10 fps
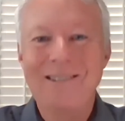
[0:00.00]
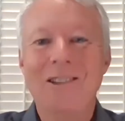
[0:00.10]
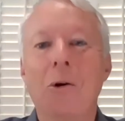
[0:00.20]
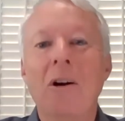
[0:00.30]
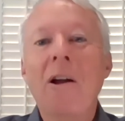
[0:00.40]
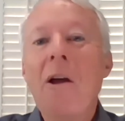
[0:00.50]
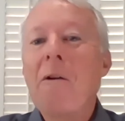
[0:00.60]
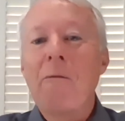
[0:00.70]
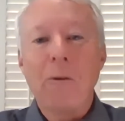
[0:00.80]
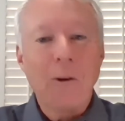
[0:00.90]
Lord,
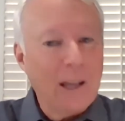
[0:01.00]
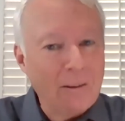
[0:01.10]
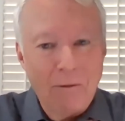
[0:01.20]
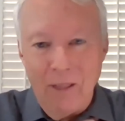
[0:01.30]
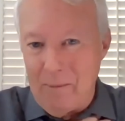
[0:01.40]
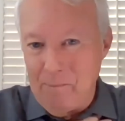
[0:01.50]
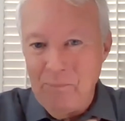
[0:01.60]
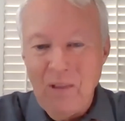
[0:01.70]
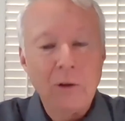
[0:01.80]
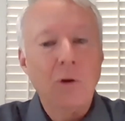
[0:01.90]
forgive them.
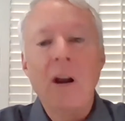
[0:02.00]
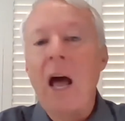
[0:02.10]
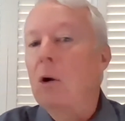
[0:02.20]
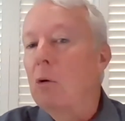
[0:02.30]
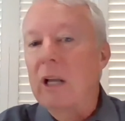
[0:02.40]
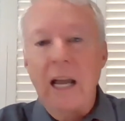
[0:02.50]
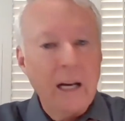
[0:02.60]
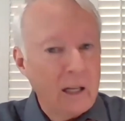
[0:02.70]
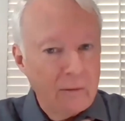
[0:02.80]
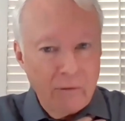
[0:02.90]
Do not hold
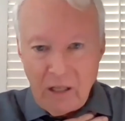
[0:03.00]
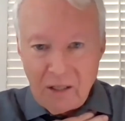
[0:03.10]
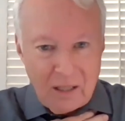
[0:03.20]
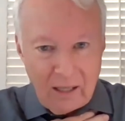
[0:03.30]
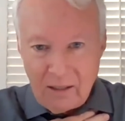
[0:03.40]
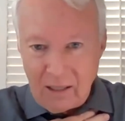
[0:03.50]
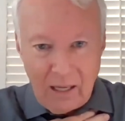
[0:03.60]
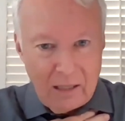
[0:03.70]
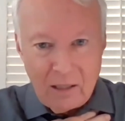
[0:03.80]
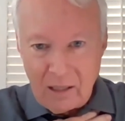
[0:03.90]
any of these sins
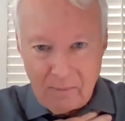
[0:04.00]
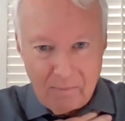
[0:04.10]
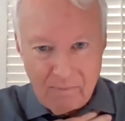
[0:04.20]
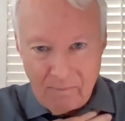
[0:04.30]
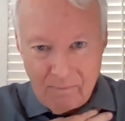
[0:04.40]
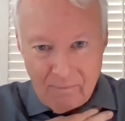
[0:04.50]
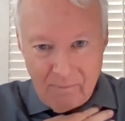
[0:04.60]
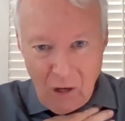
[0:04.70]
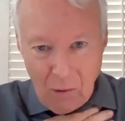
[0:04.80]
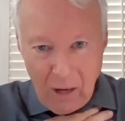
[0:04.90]
against them.
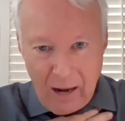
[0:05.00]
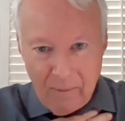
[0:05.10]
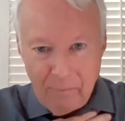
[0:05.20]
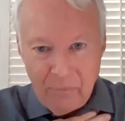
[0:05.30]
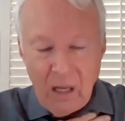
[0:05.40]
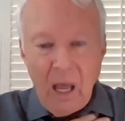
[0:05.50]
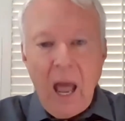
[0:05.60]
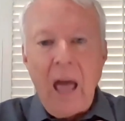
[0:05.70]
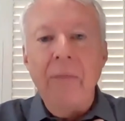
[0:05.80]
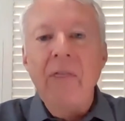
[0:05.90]
Okay?
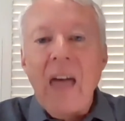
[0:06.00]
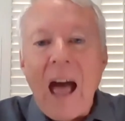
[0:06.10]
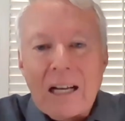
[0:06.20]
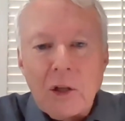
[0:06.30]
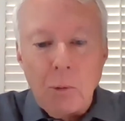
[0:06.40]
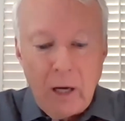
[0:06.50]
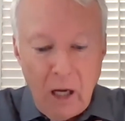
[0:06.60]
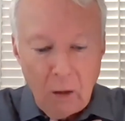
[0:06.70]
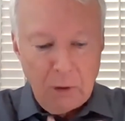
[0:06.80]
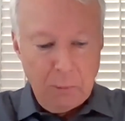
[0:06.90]
And that's what
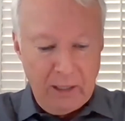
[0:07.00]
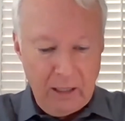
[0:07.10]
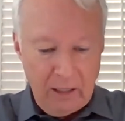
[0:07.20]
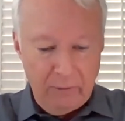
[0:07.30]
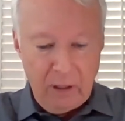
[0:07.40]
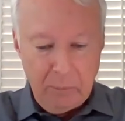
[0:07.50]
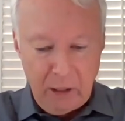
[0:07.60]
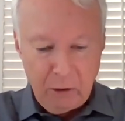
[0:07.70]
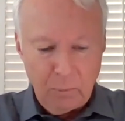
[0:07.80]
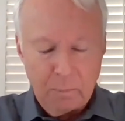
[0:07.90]
helps me to live in the
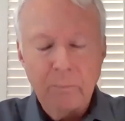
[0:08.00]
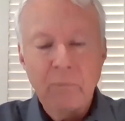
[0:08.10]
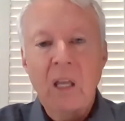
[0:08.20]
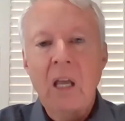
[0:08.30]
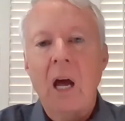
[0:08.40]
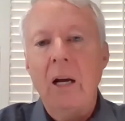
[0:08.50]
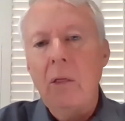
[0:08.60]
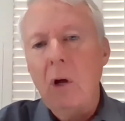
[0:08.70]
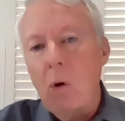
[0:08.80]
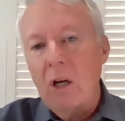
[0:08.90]
middle.
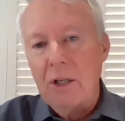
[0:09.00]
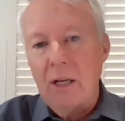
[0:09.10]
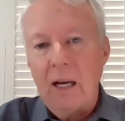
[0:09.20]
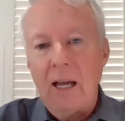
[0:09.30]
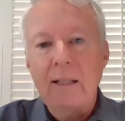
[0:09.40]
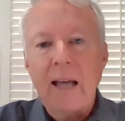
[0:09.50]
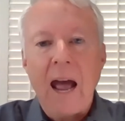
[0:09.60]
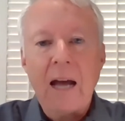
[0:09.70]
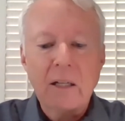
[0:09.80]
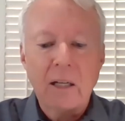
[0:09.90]
Another question I like to
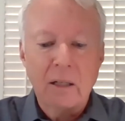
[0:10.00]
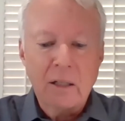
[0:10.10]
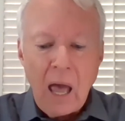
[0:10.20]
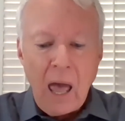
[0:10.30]
ask is,